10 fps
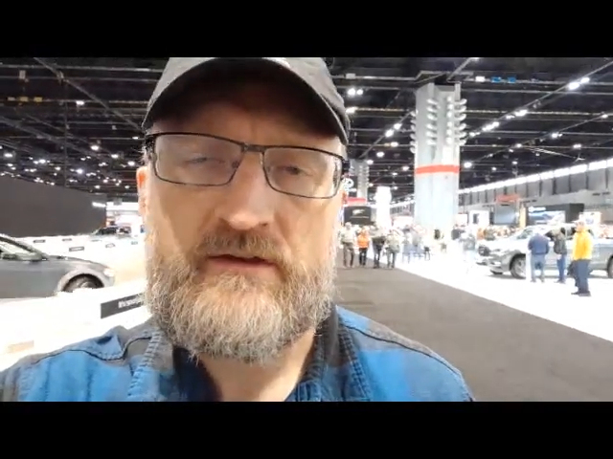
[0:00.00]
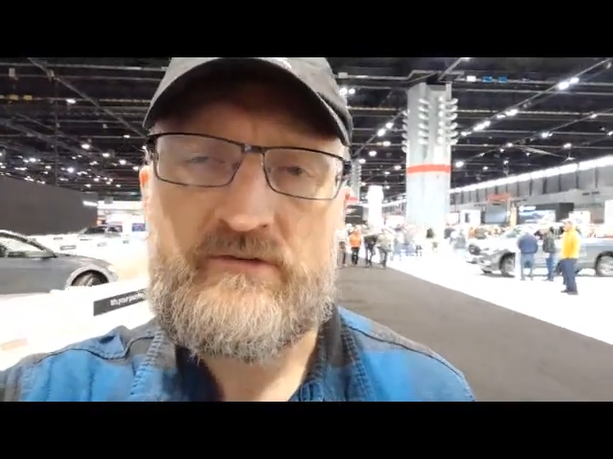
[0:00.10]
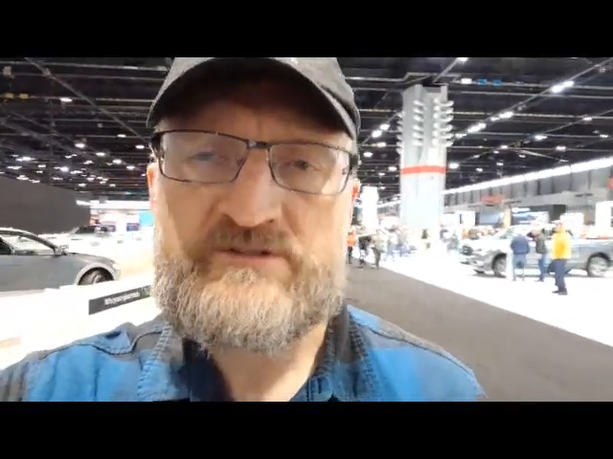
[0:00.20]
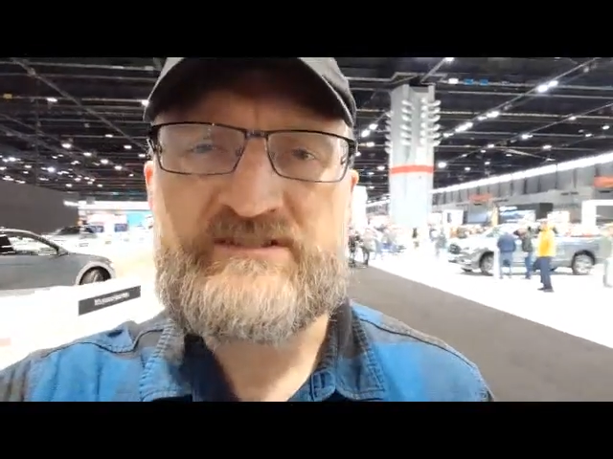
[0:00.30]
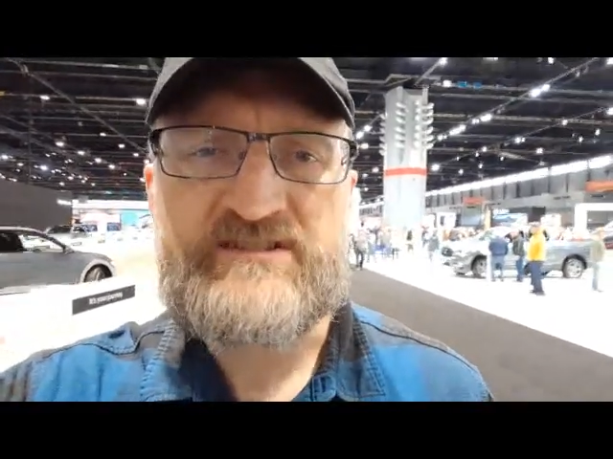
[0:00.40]

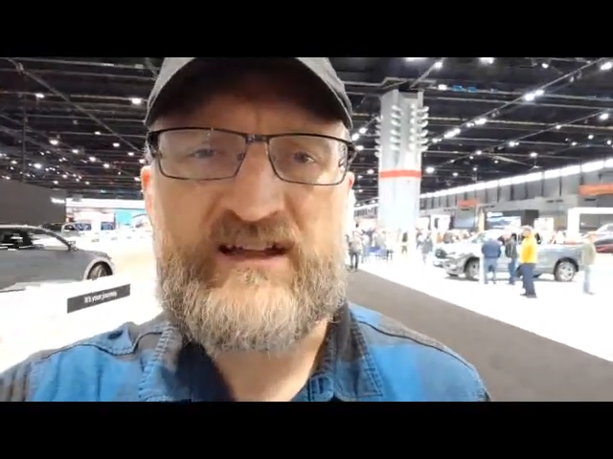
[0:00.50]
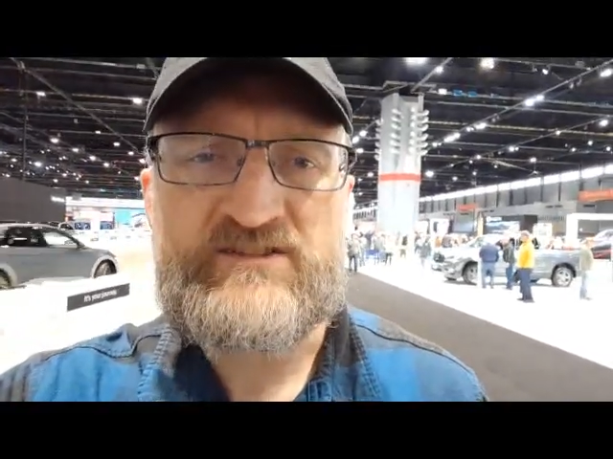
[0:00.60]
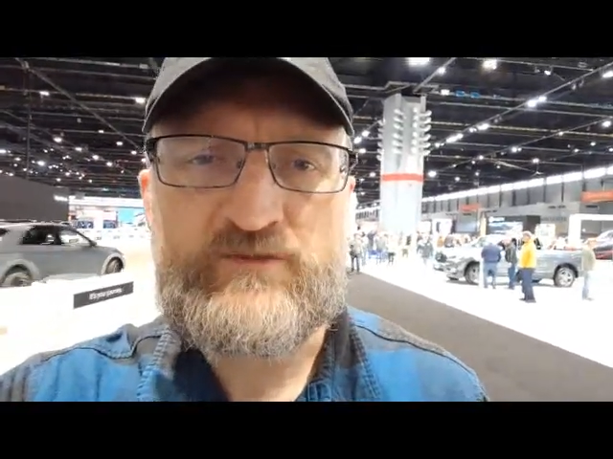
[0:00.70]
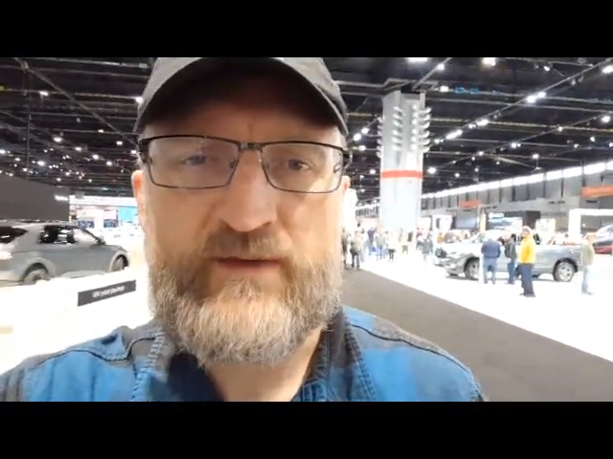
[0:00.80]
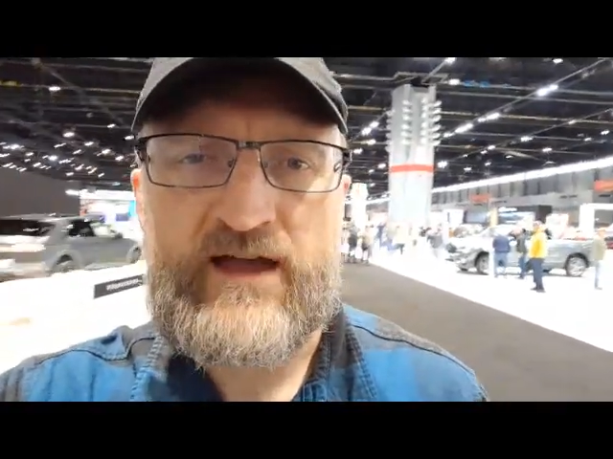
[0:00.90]
which is
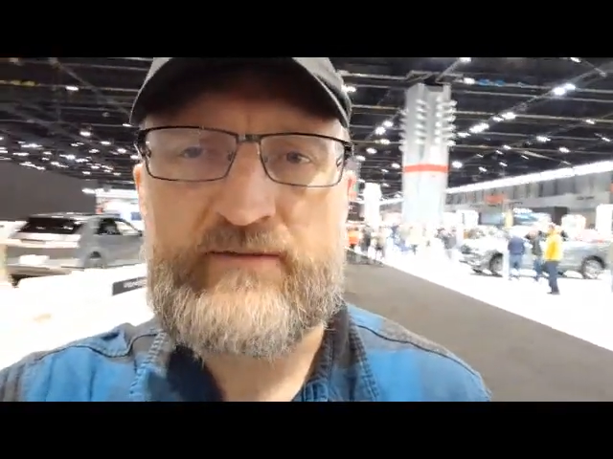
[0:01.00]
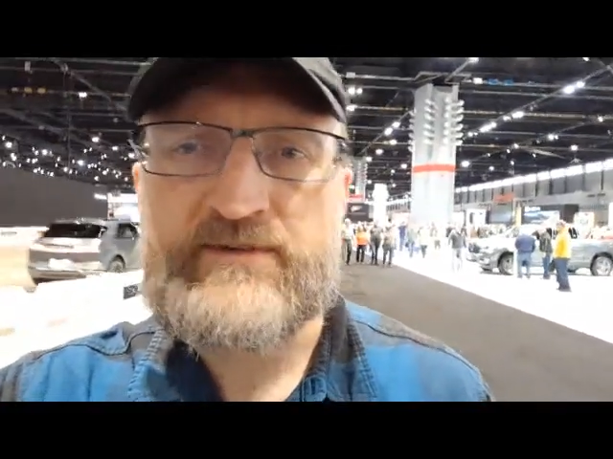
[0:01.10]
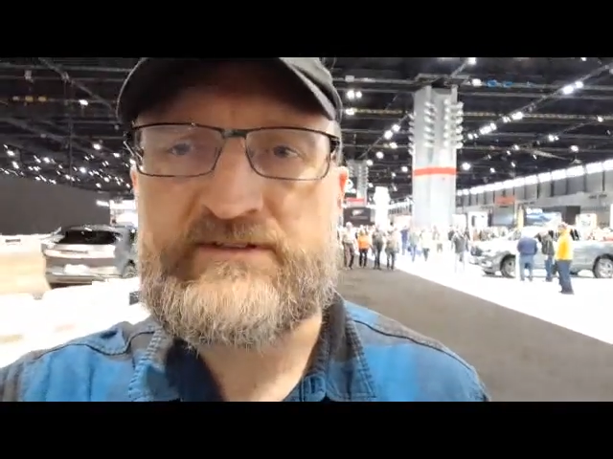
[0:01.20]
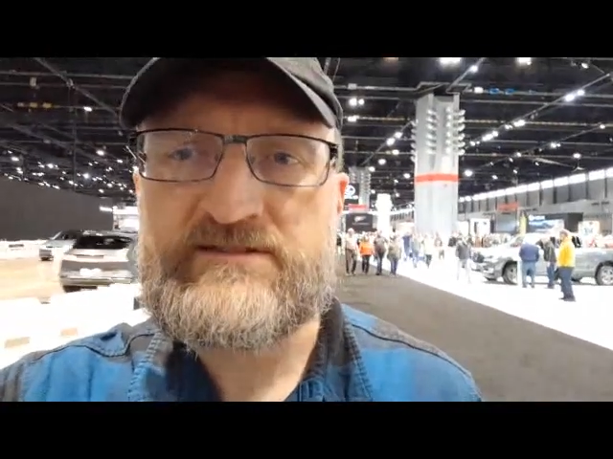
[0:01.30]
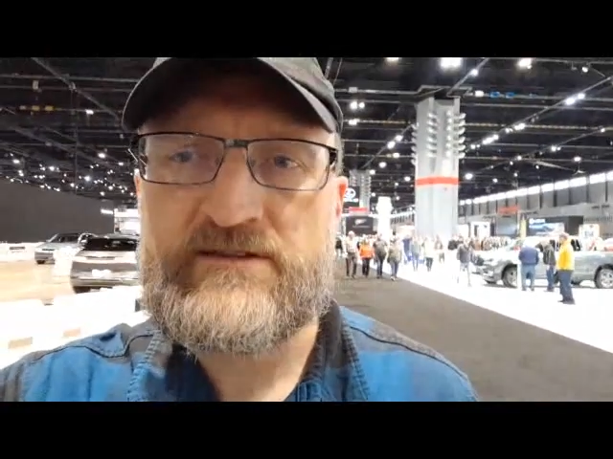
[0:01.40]
not too bad,
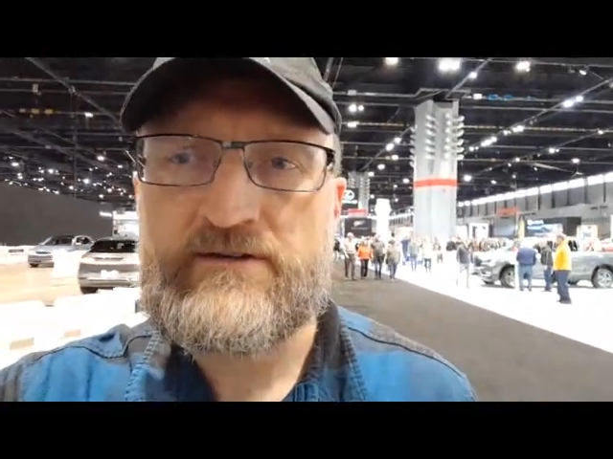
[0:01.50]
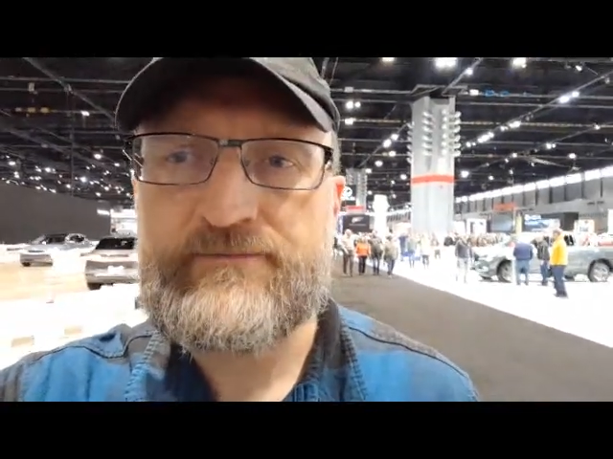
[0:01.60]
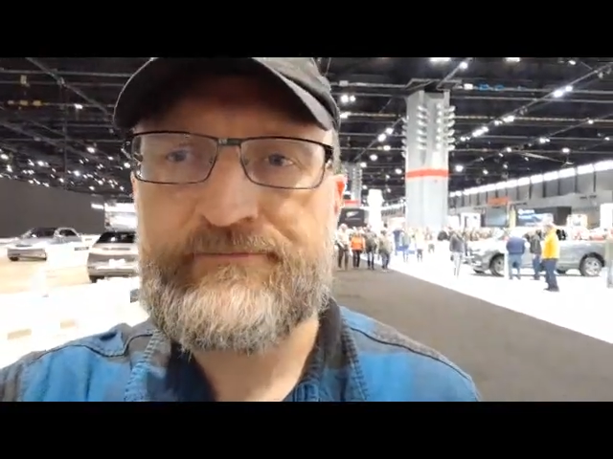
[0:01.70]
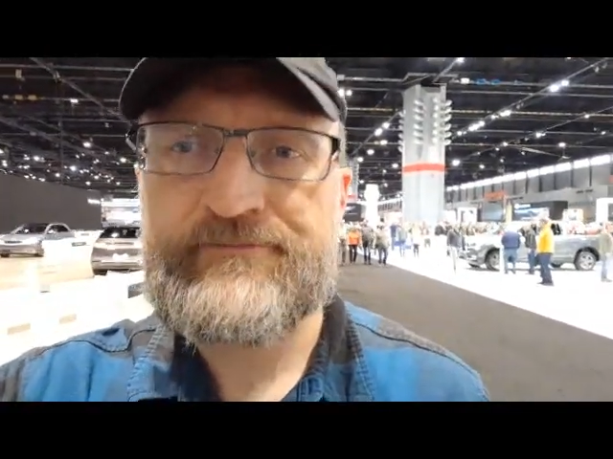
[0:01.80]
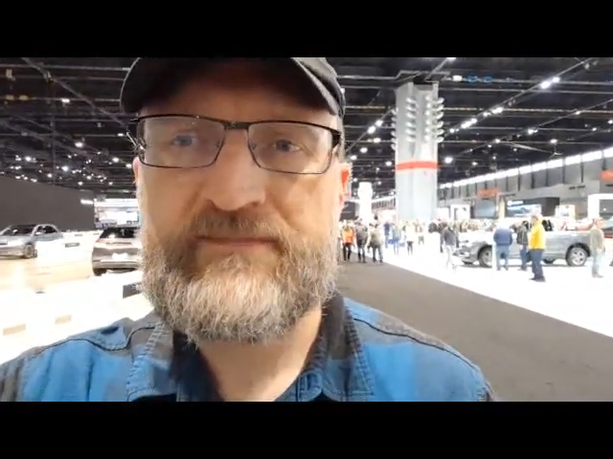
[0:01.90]
but still,
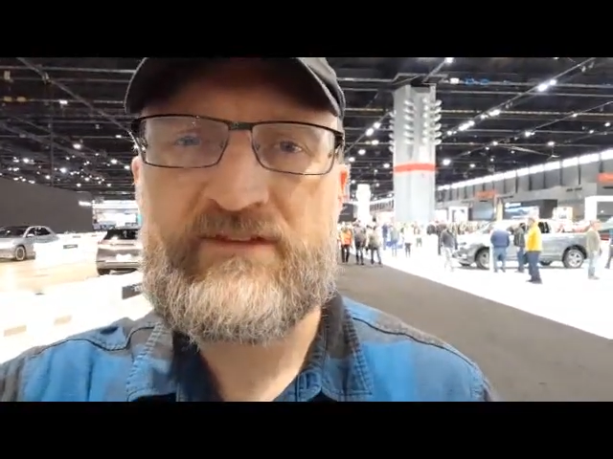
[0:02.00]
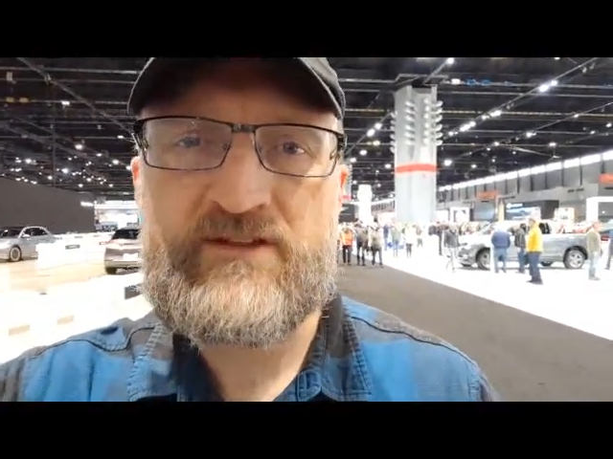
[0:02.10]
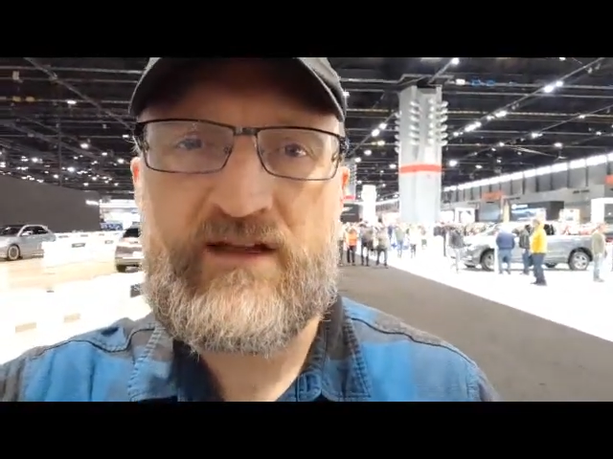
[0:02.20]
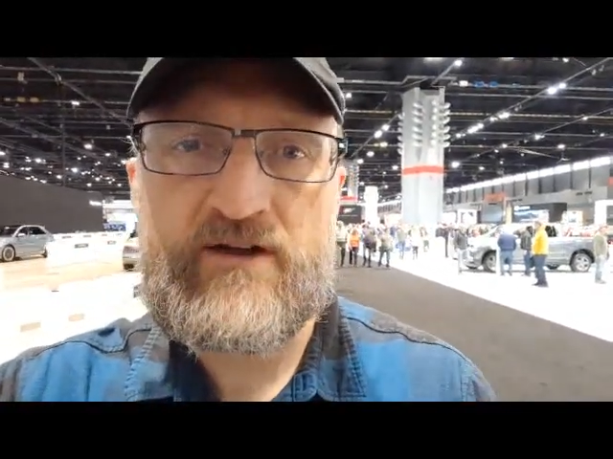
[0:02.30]
you know